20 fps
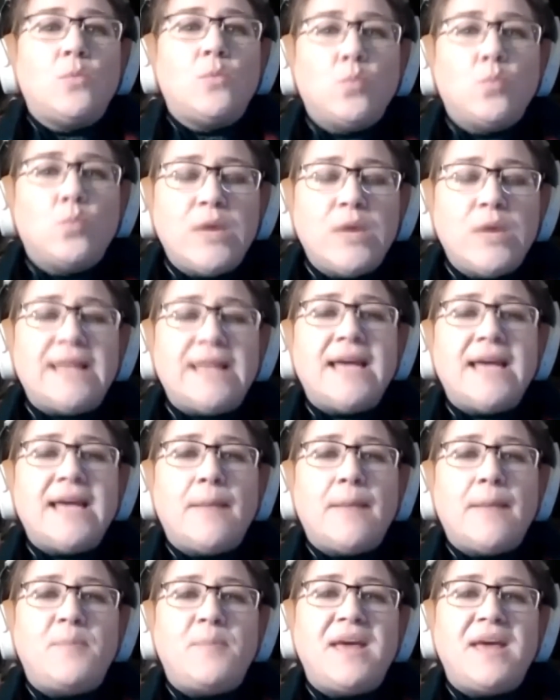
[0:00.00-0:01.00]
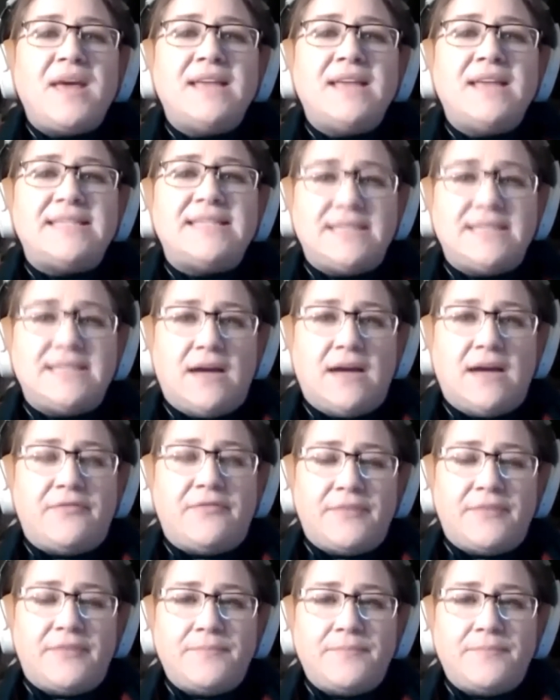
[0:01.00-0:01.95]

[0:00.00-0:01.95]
really big stuff.